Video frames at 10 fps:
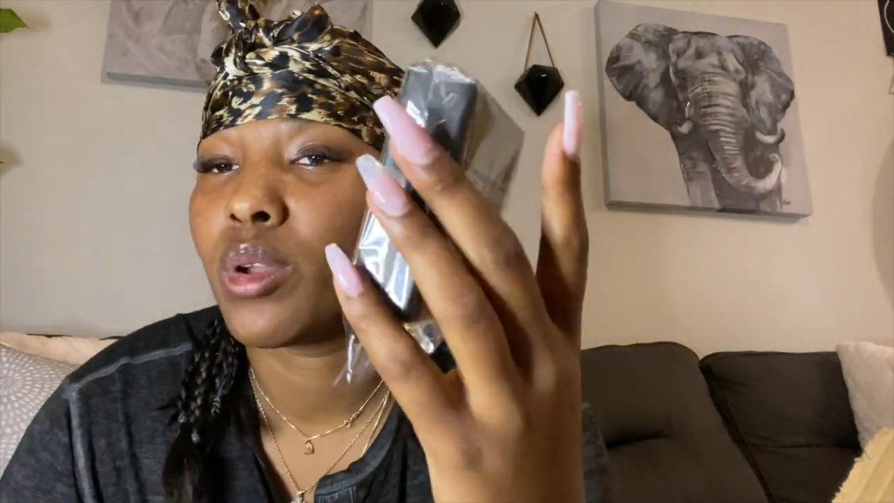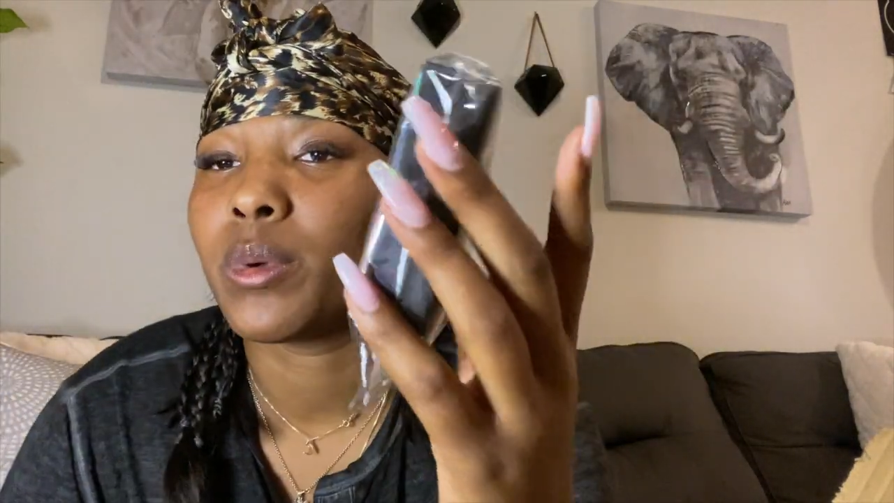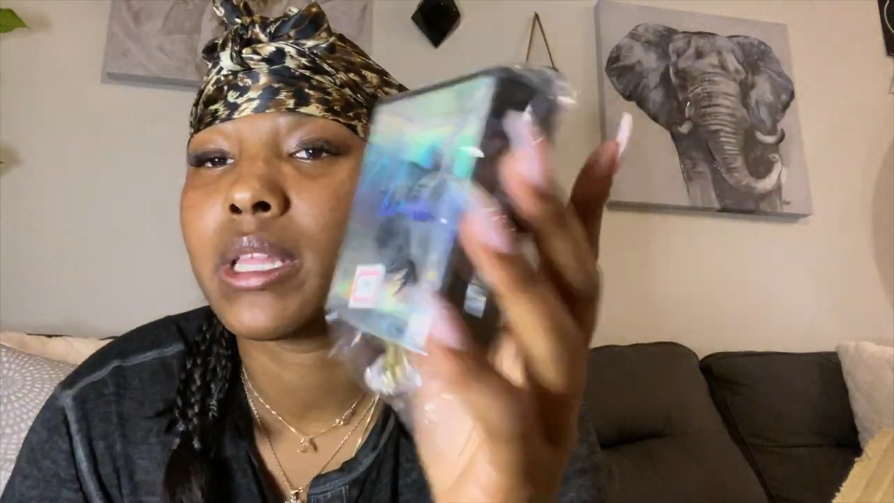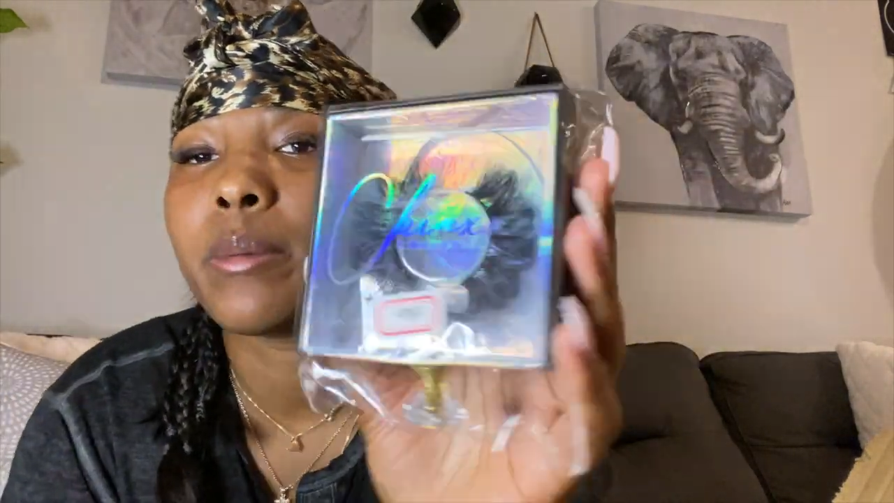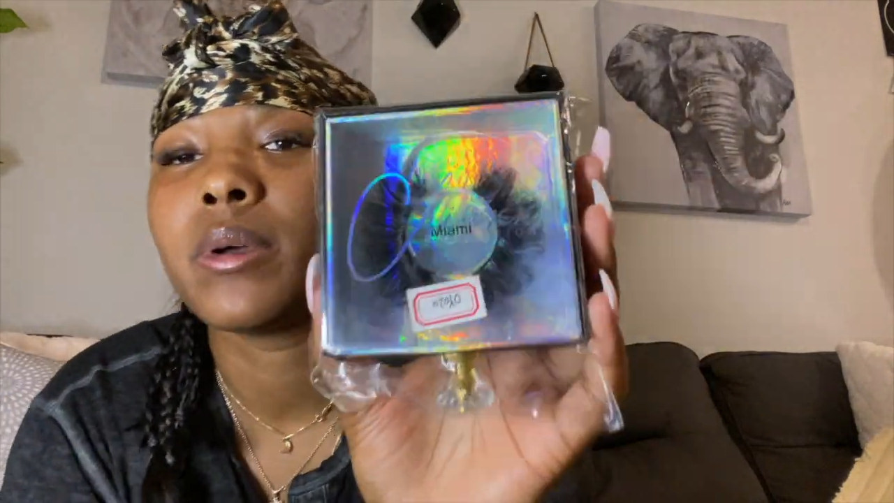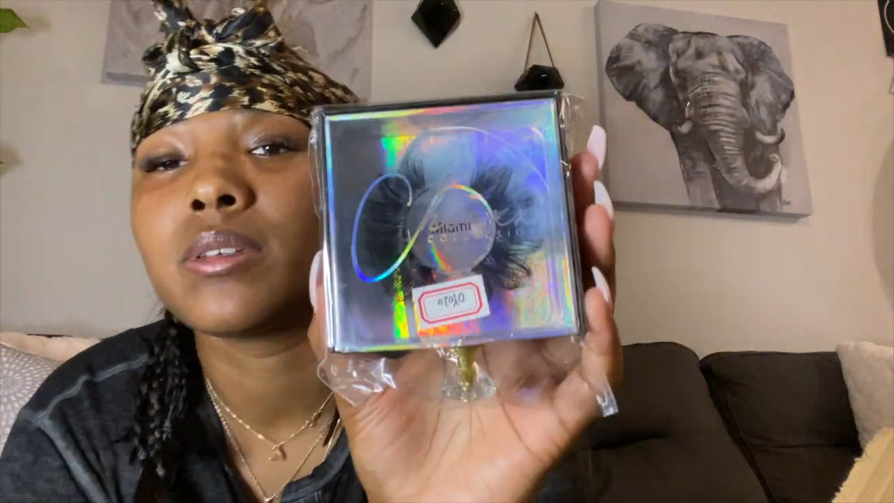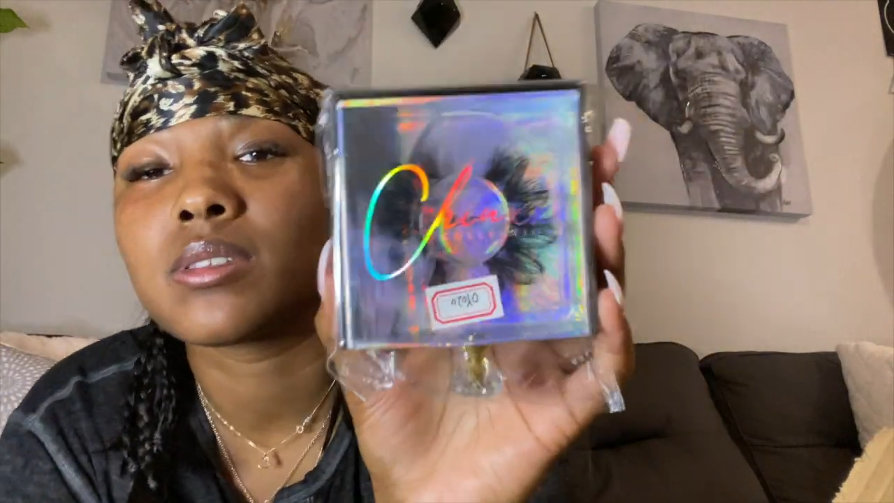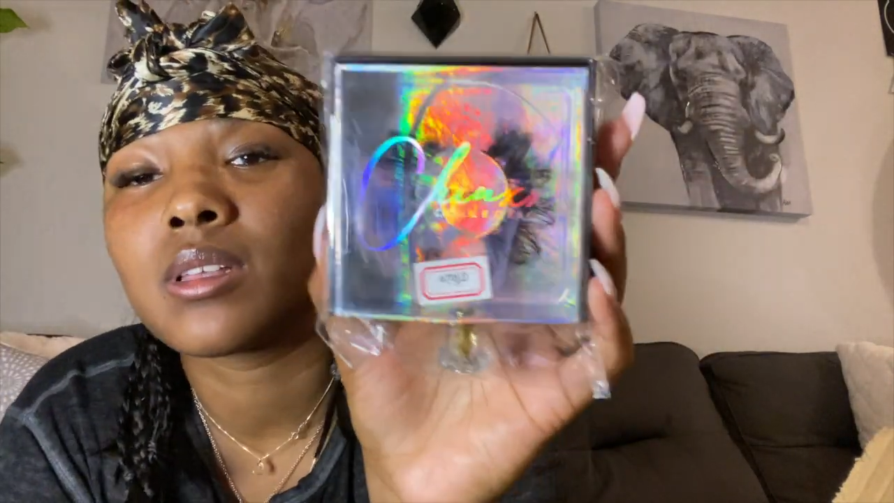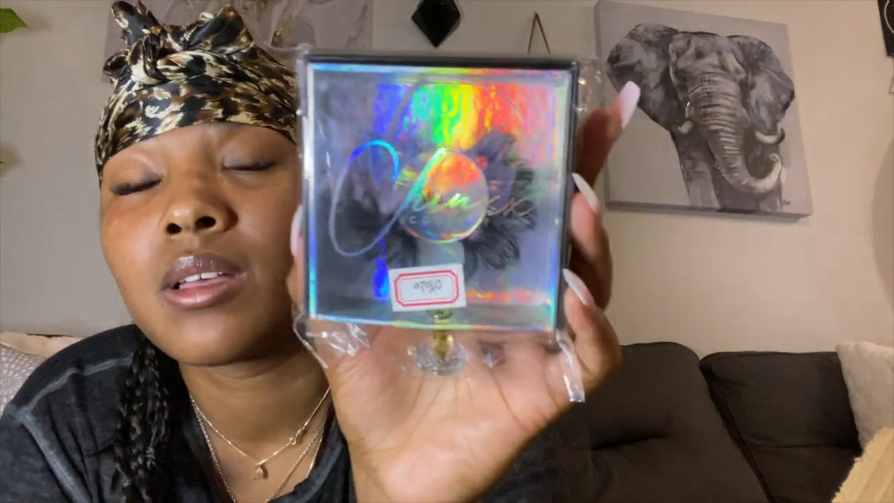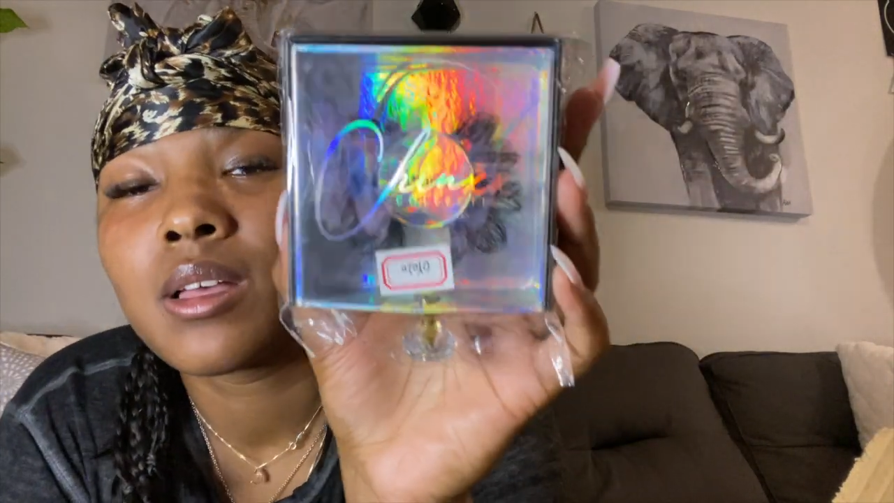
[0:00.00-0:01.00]
know what that was.
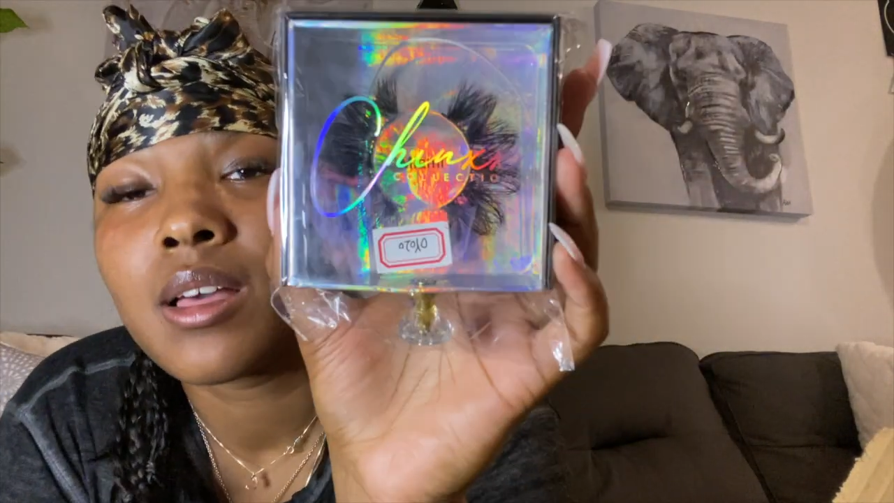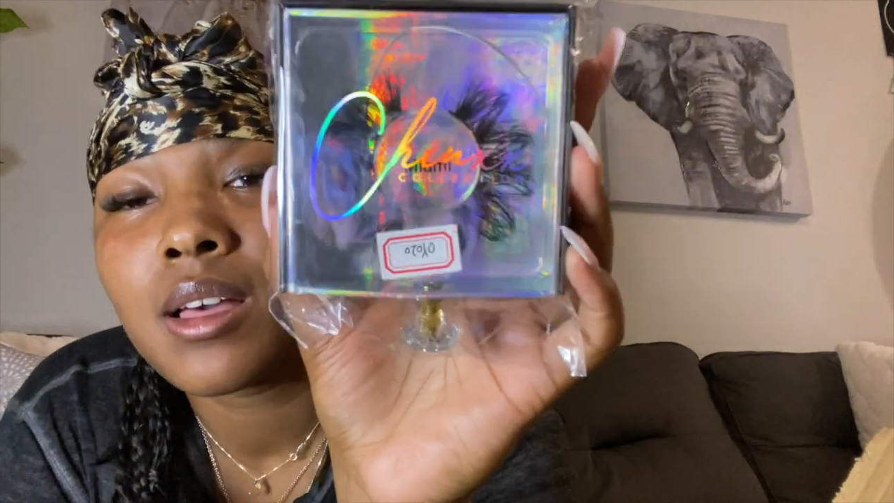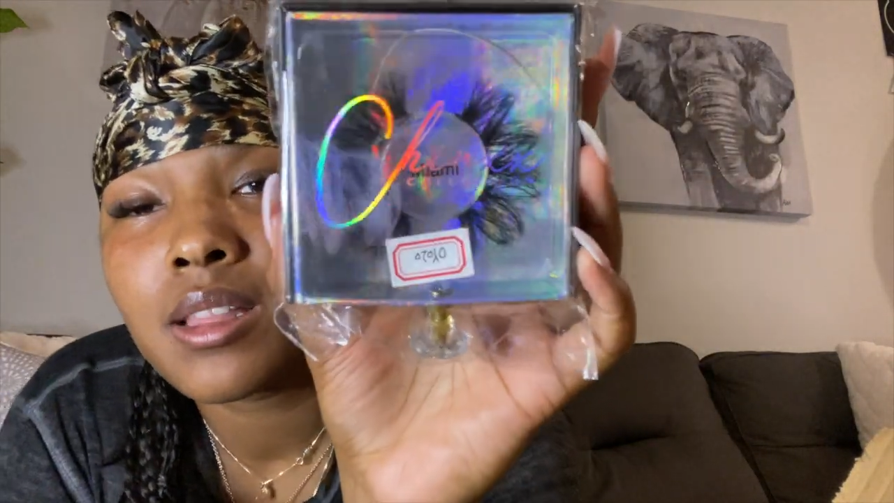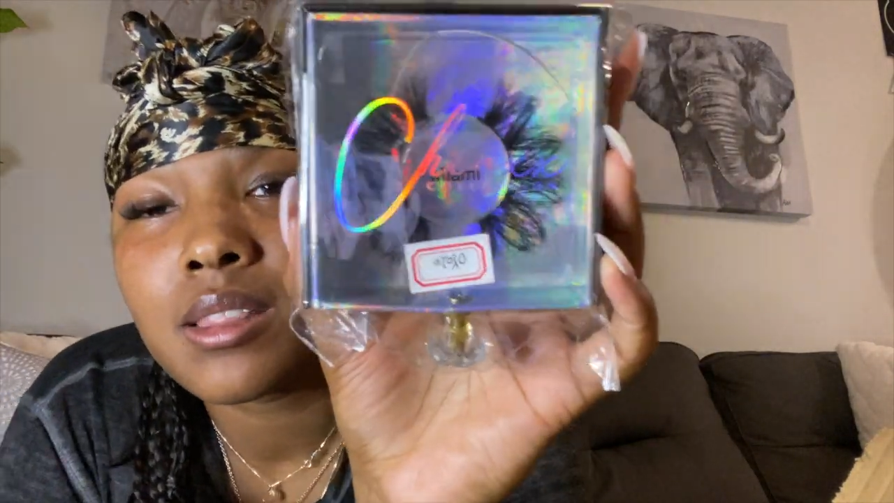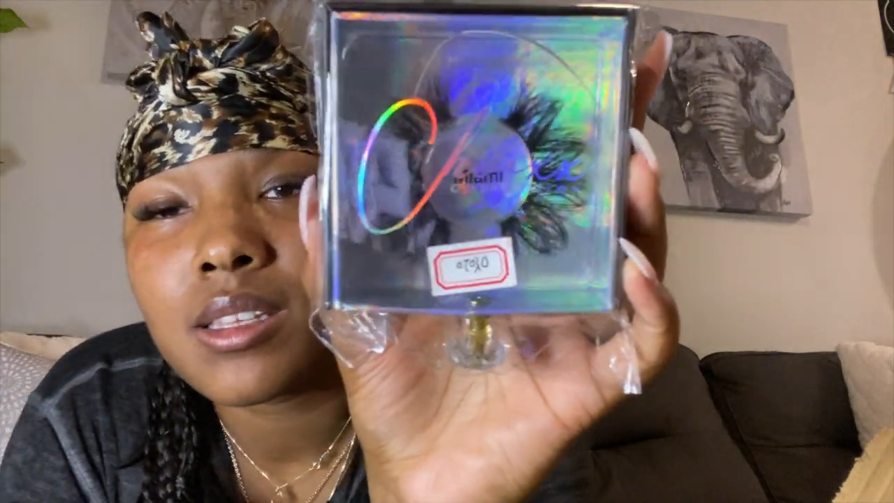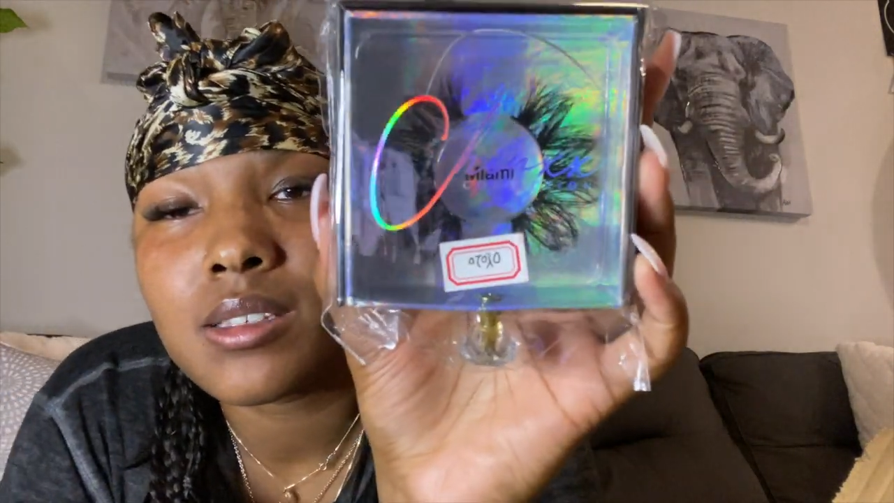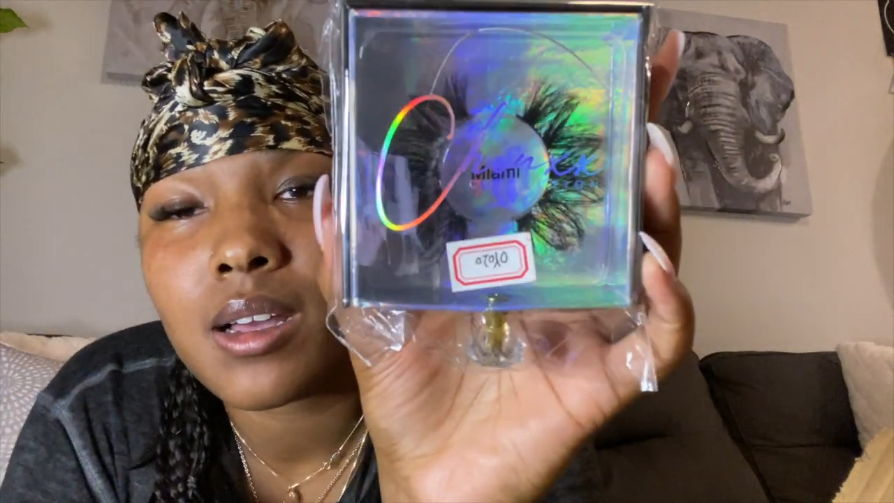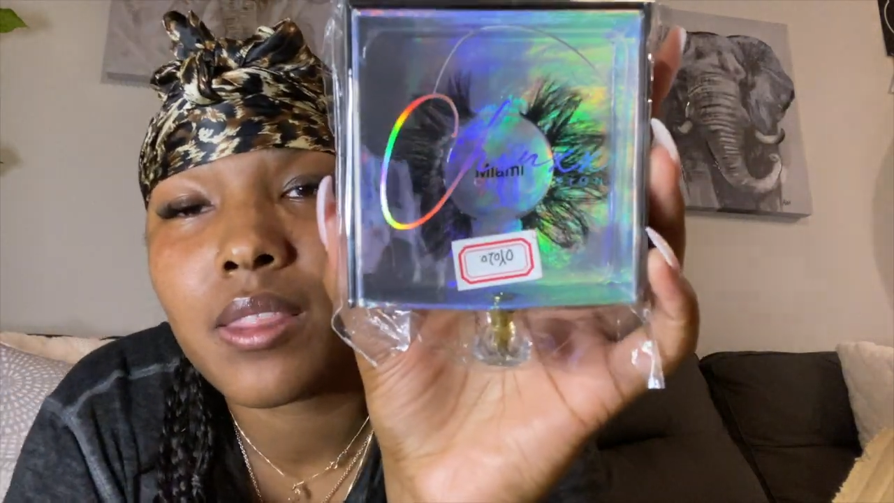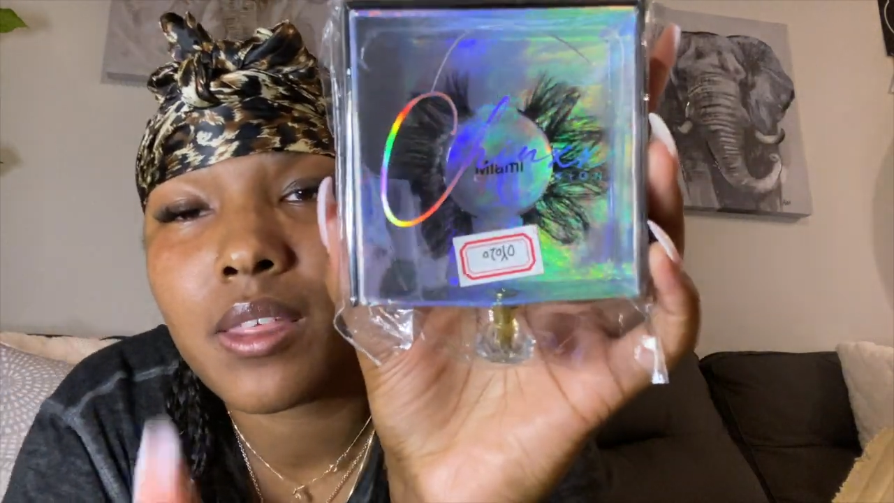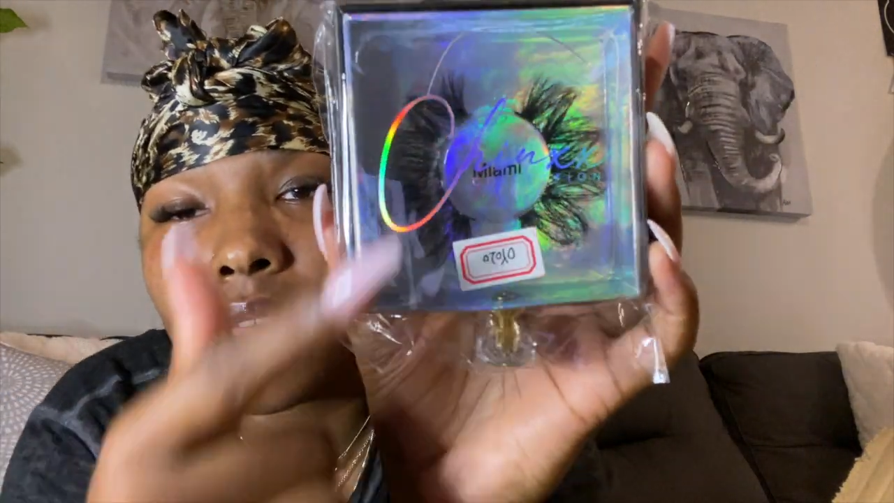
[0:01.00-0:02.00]
These
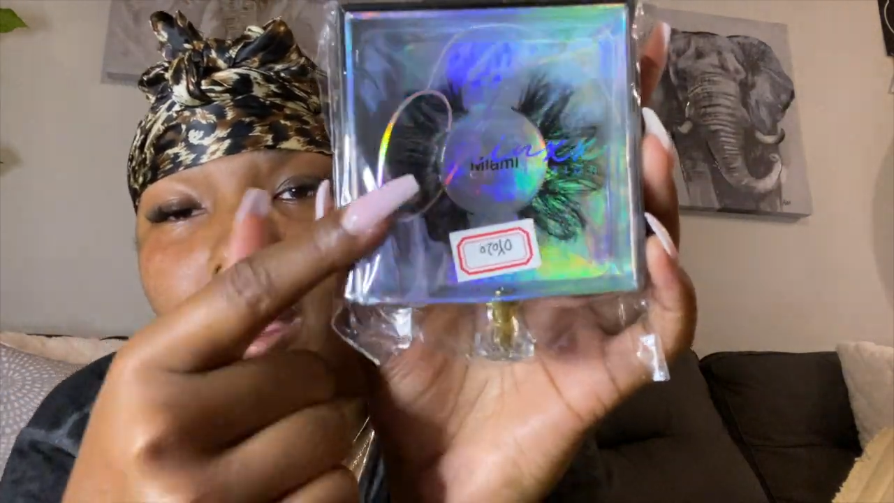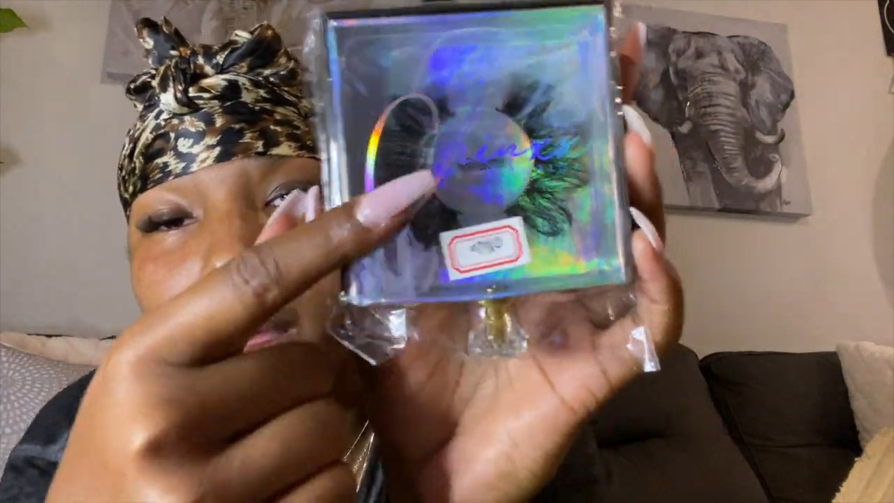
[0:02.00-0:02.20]
are the